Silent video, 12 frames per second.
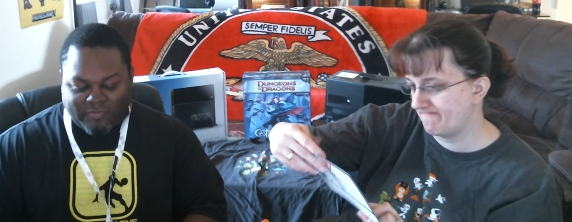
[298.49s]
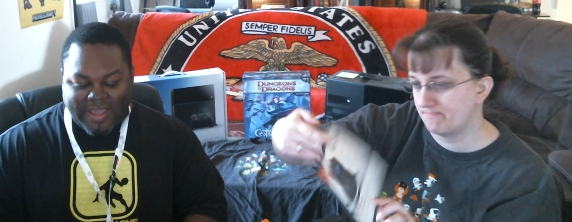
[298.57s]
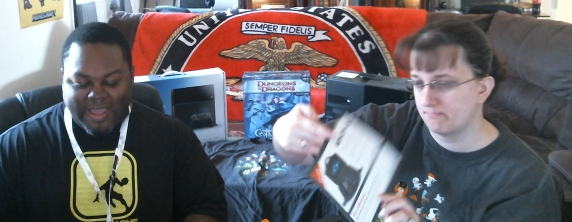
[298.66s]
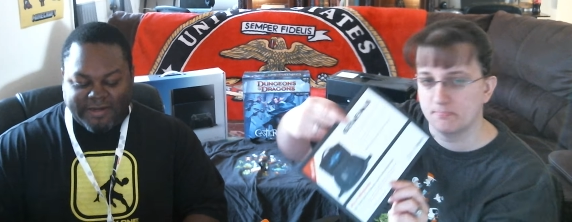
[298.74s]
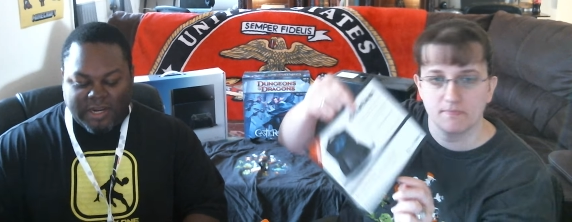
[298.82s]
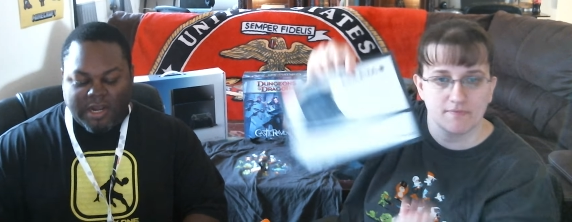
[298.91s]

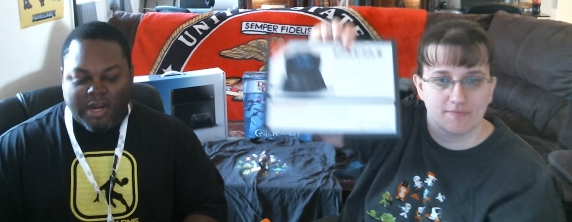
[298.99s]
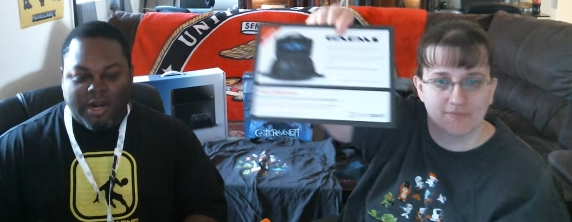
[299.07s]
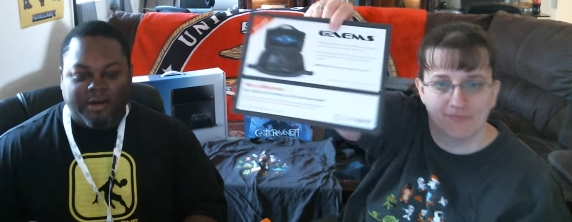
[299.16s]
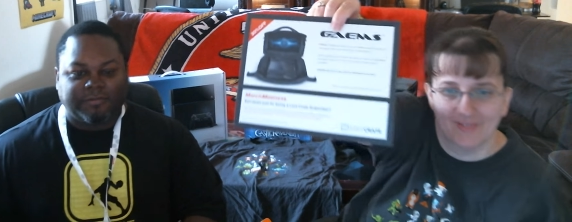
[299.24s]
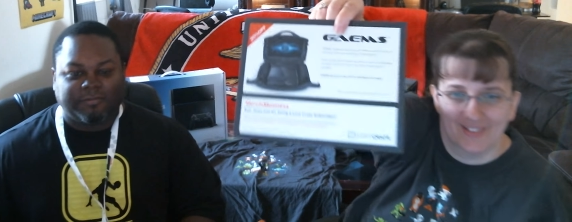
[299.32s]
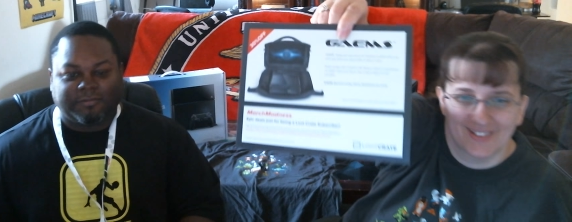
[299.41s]

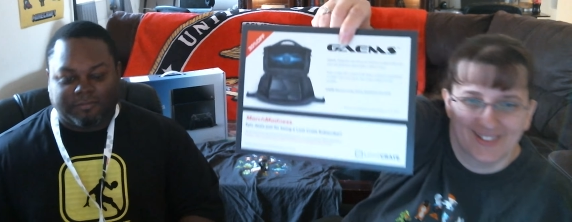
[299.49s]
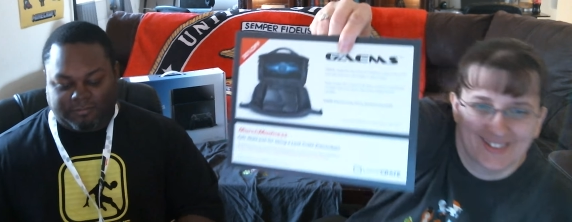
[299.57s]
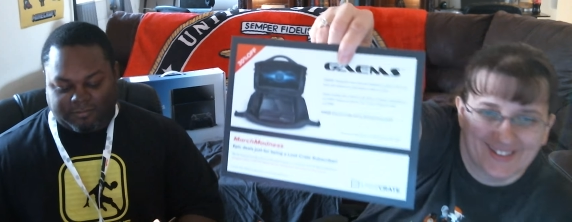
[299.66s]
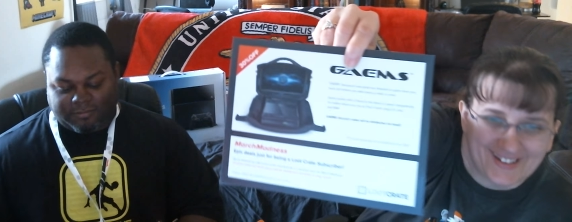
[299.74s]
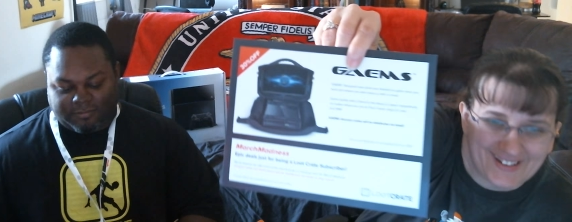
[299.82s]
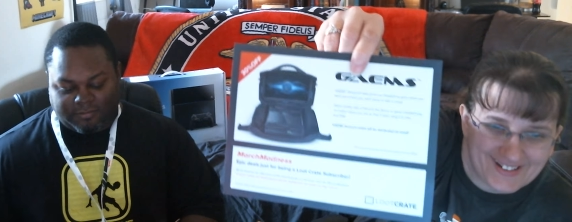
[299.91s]
Speaker 1: Vanguard!
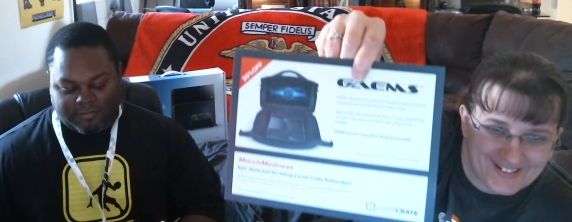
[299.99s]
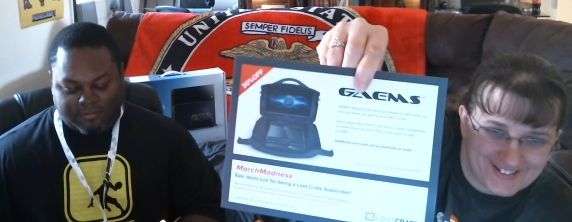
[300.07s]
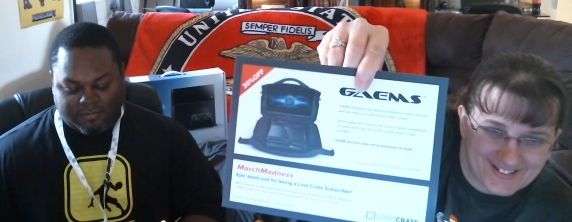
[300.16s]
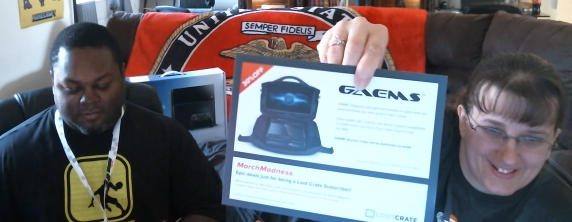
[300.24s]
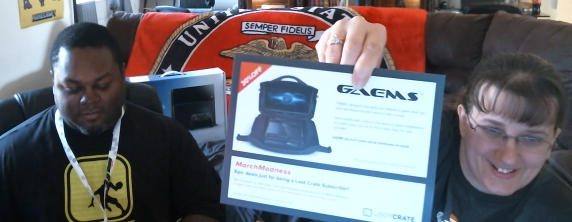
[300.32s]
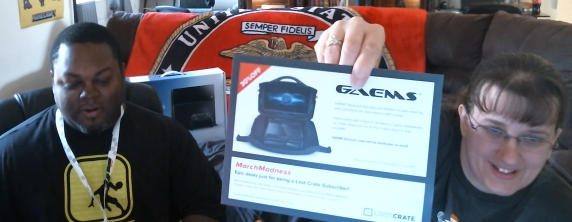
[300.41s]

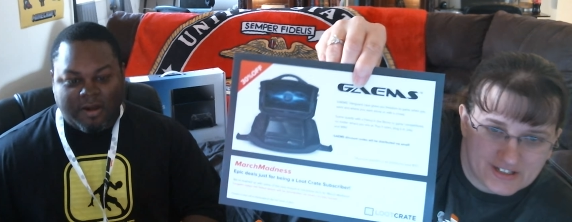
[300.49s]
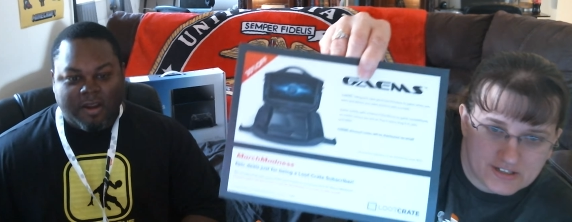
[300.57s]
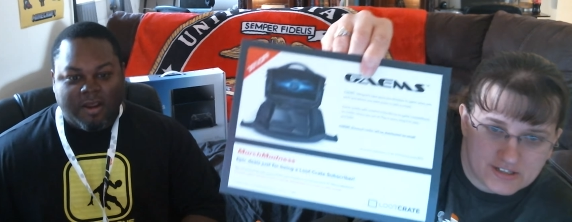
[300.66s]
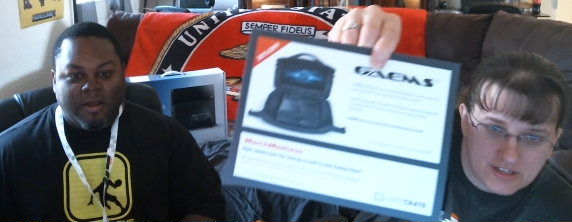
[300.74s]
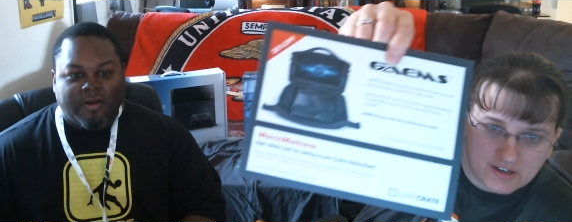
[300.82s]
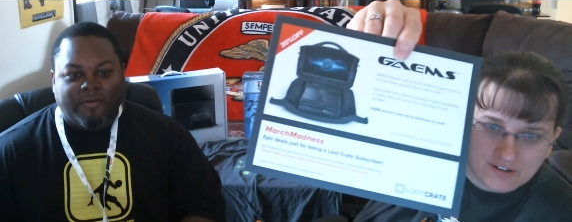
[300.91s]

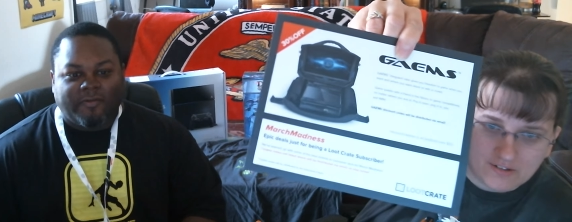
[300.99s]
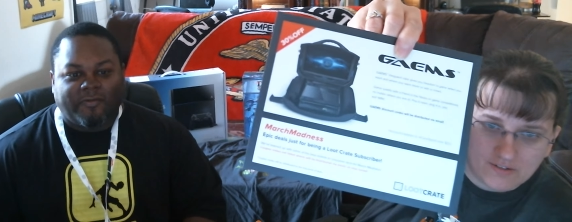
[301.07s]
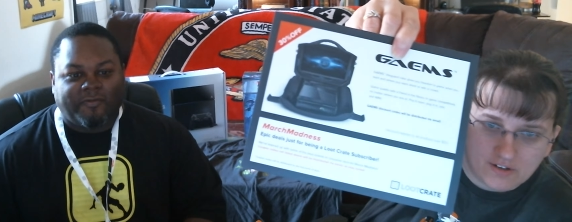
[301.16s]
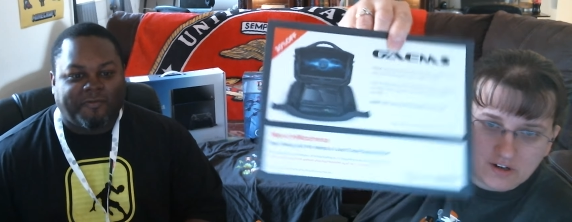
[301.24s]
So,